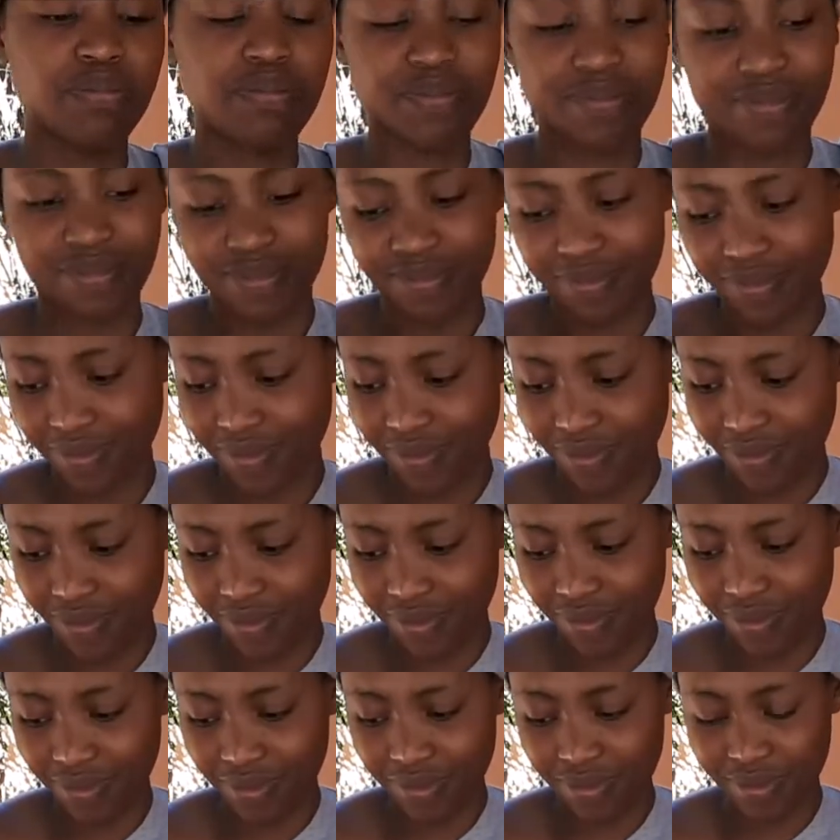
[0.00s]
No.
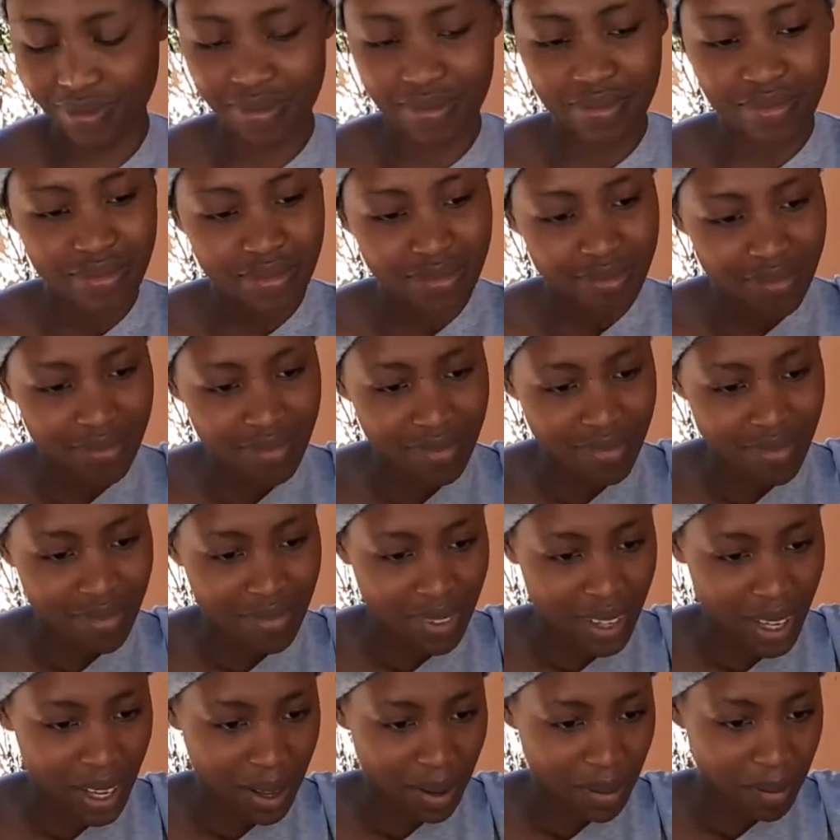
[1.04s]

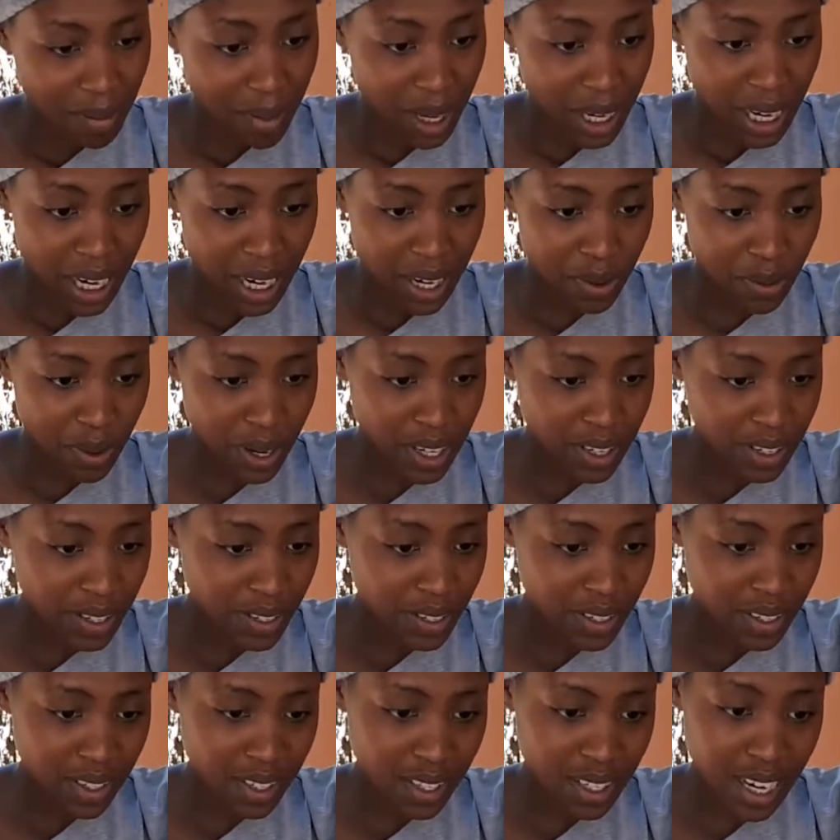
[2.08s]
But anyways,
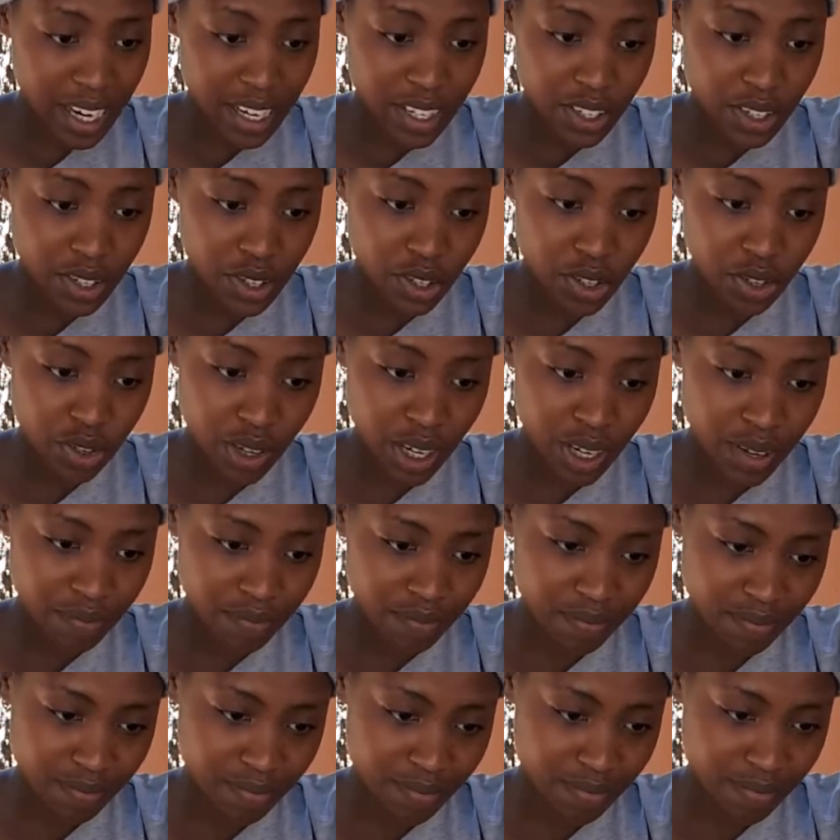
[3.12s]
it's nice to dream.
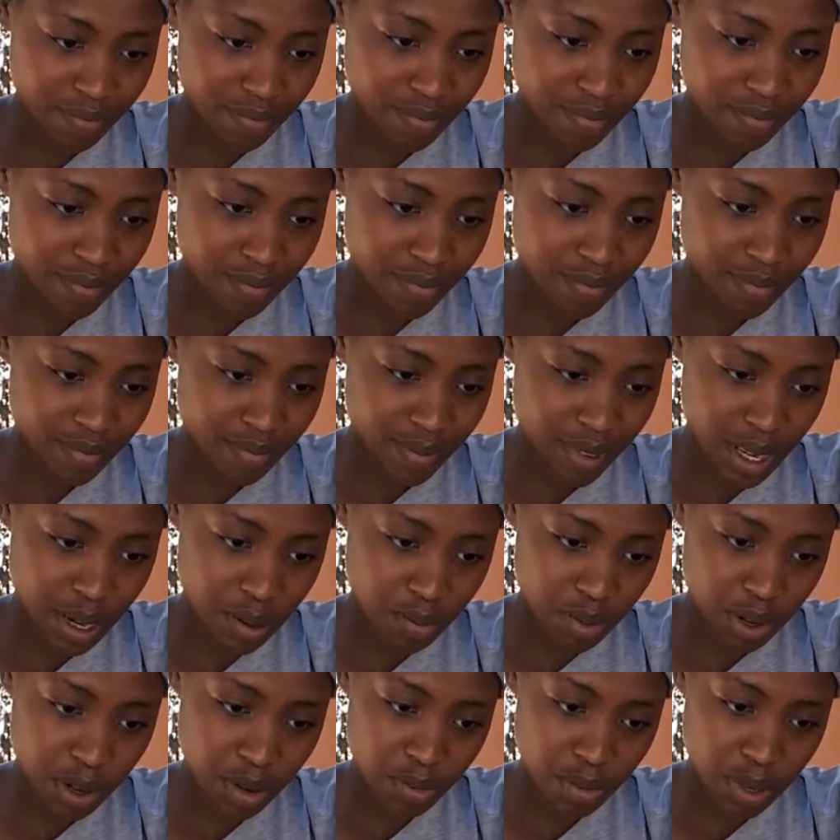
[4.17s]
And I'm pretty
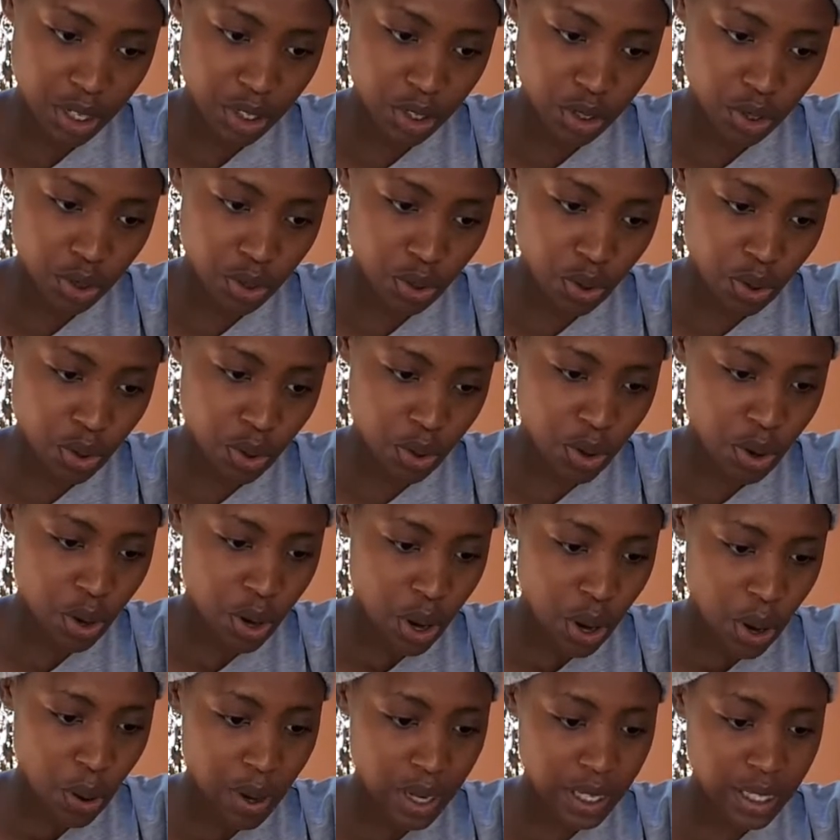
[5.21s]
much sure
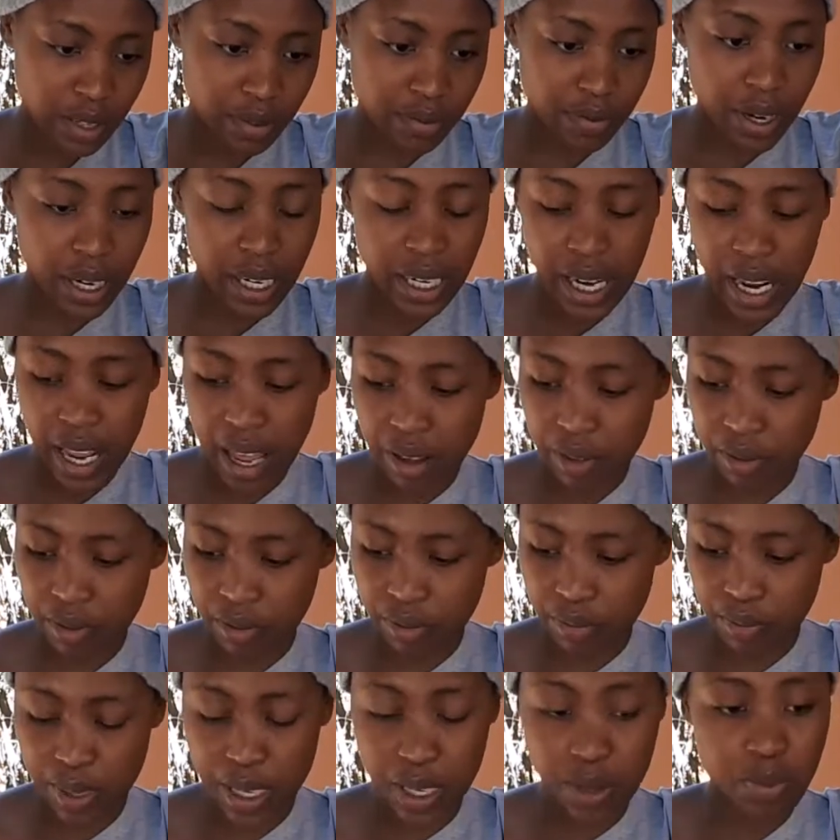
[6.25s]
once I finally have
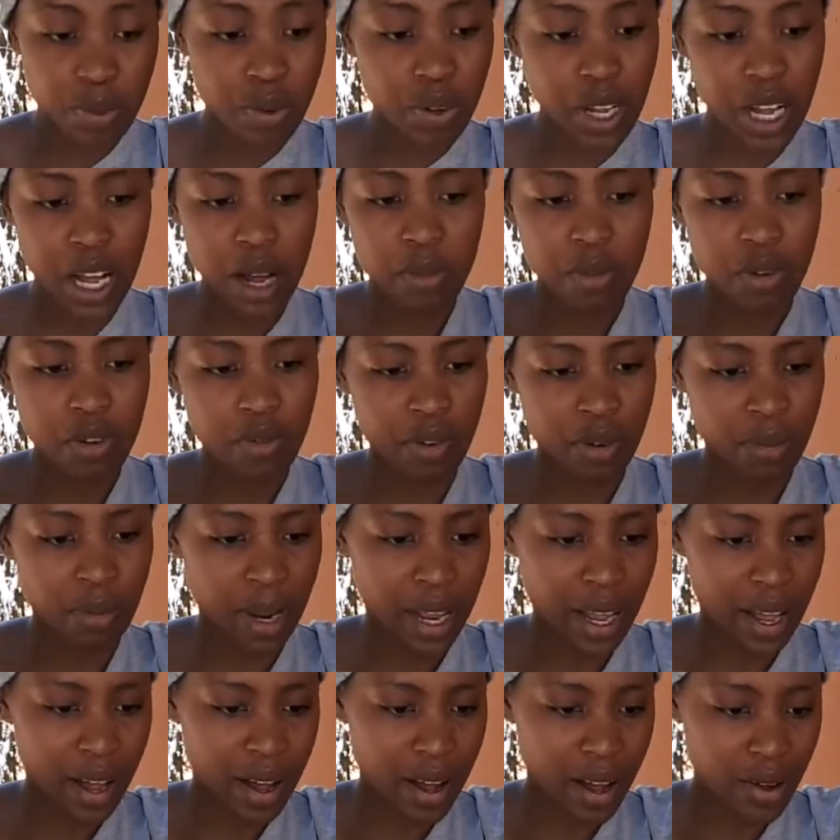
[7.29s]
people come over my
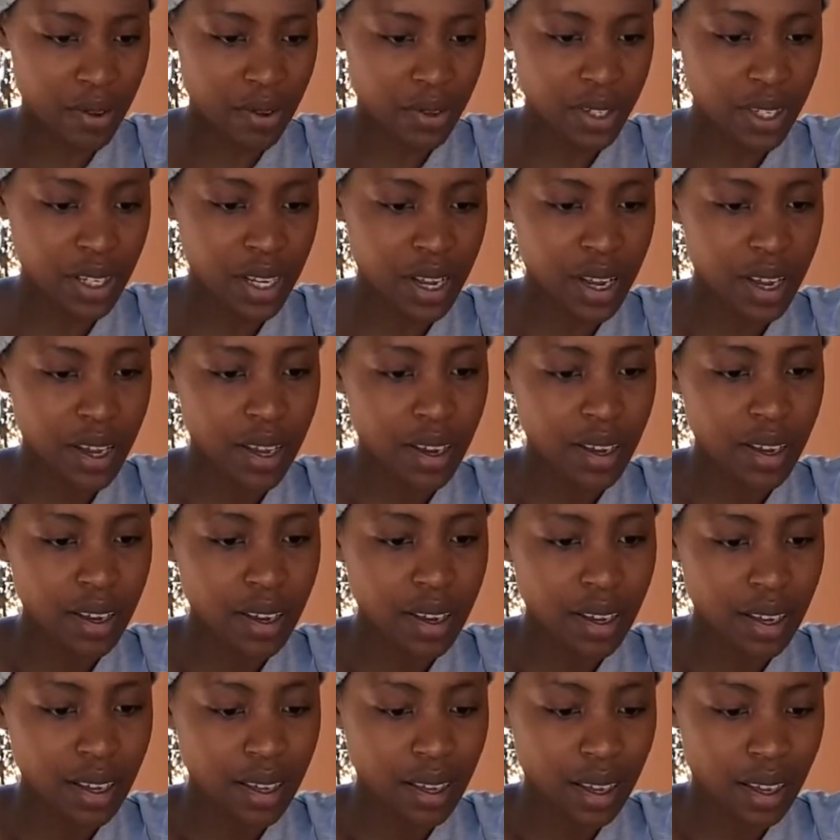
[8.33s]
house,
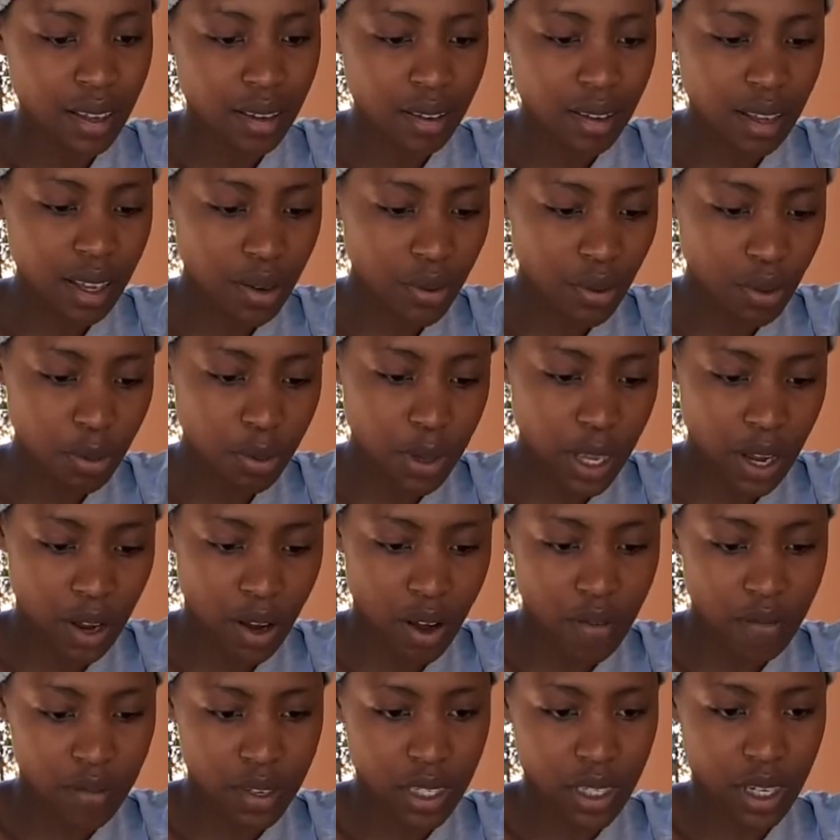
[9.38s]
it will be a
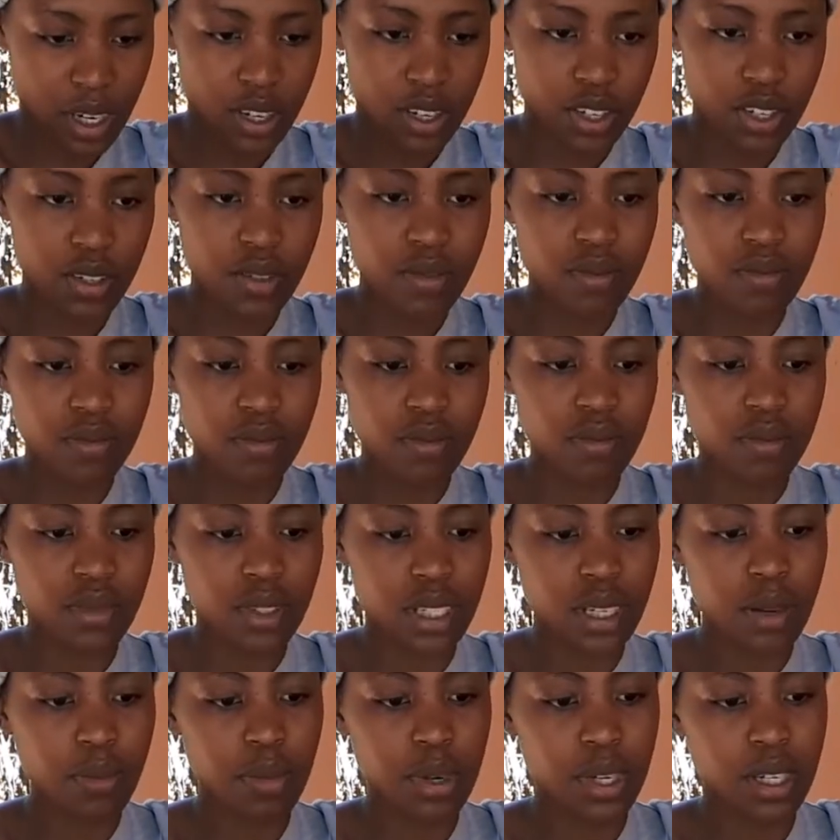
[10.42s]
conversation.
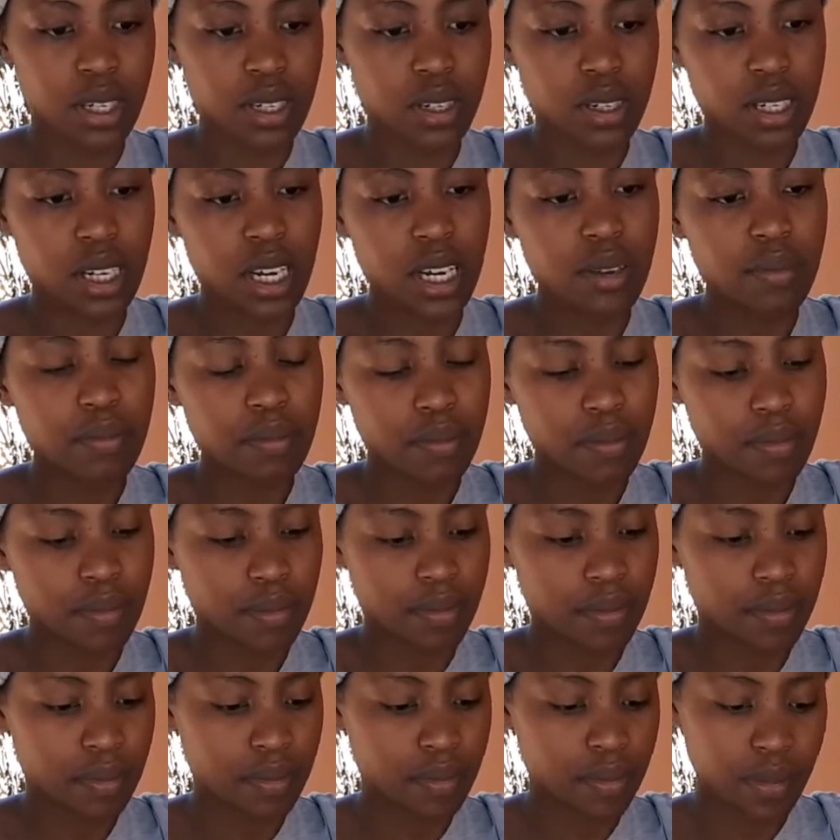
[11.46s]
Something in time.
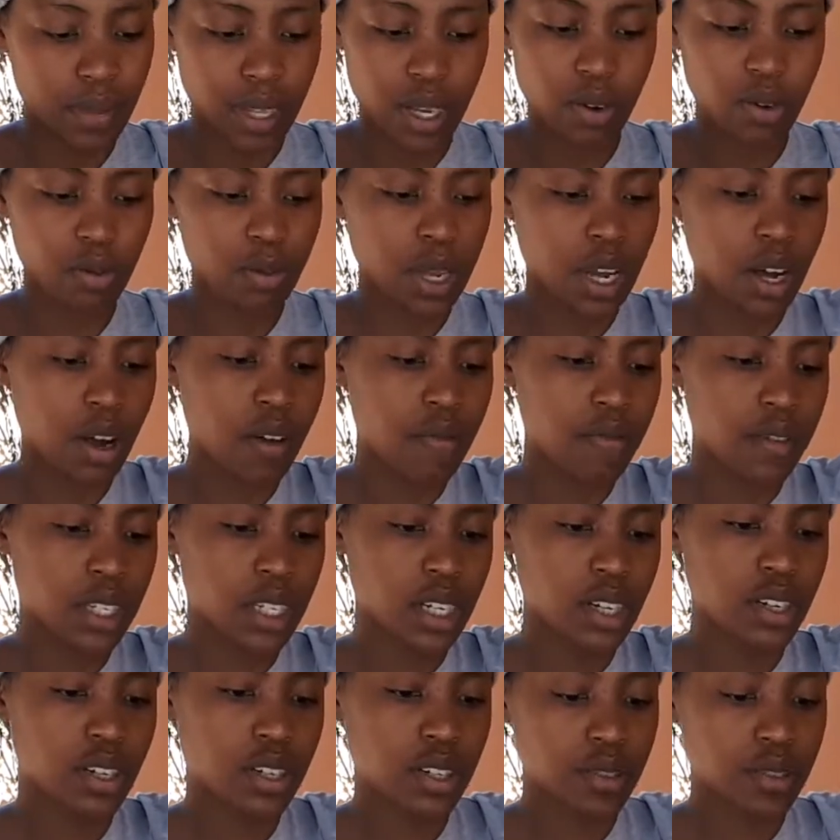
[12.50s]
It will be a conversation.